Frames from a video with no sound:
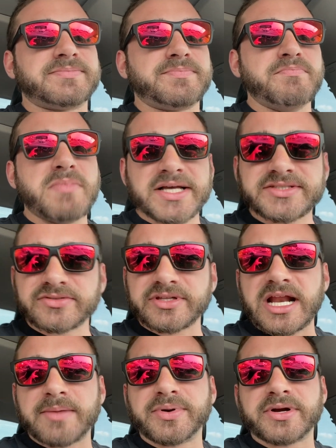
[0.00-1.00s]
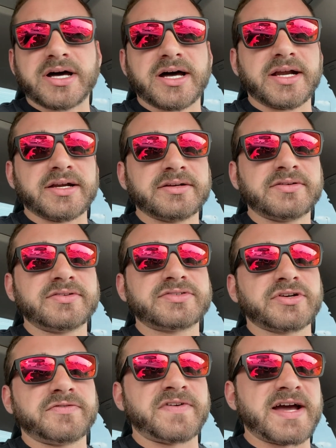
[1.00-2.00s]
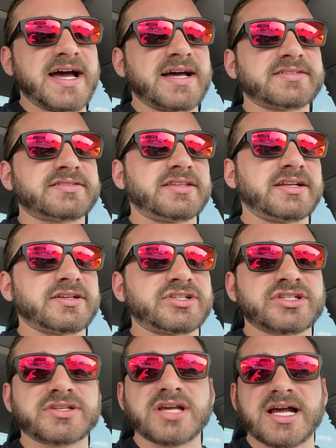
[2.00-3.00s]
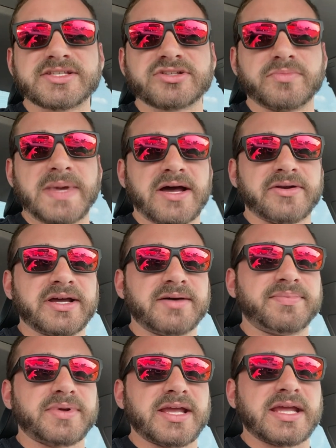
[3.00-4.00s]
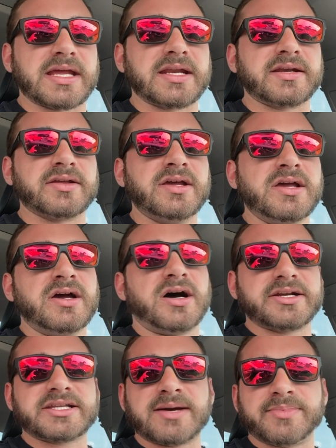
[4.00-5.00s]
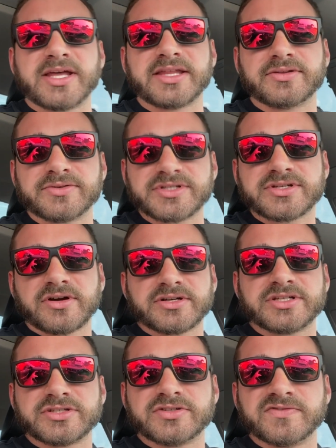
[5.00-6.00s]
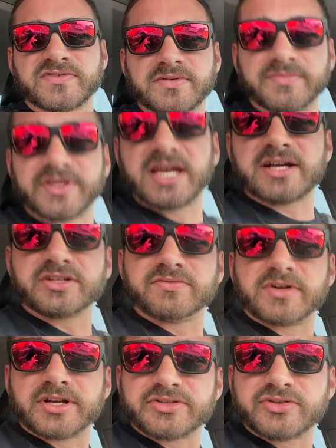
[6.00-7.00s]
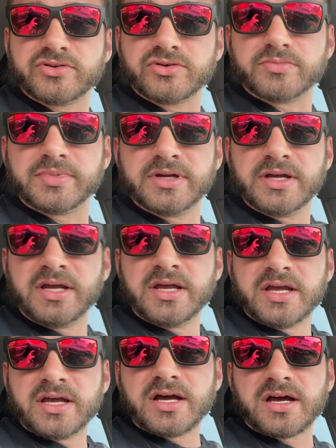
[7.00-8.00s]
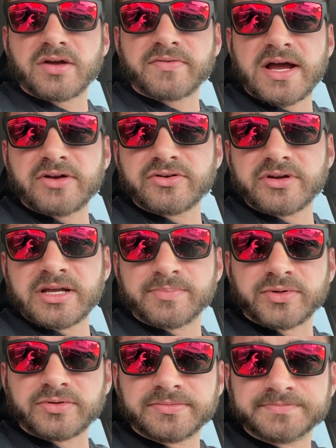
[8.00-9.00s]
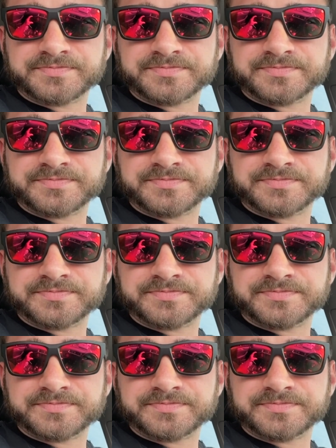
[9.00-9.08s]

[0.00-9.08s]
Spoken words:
muscle that I put on so fast that it just got so bound up. And on top of that, there's scar tissue they actually run a tube around your nipple,